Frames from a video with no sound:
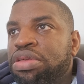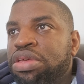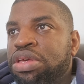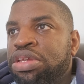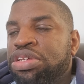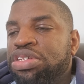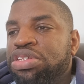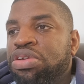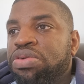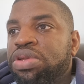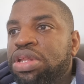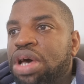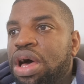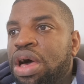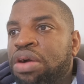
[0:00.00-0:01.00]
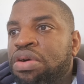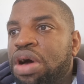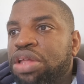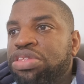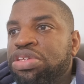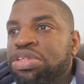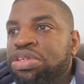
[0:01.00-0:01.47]
I
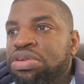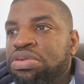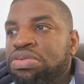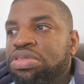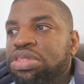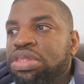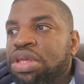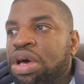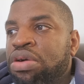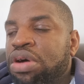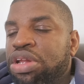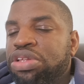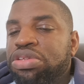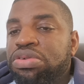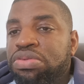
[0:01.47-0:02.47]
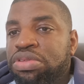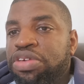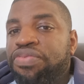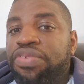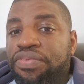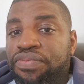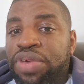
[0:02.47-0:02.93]
got to do
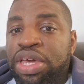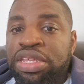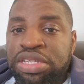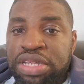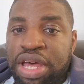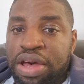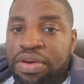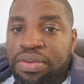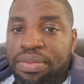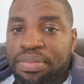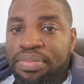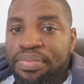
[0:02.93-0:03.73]
different things now.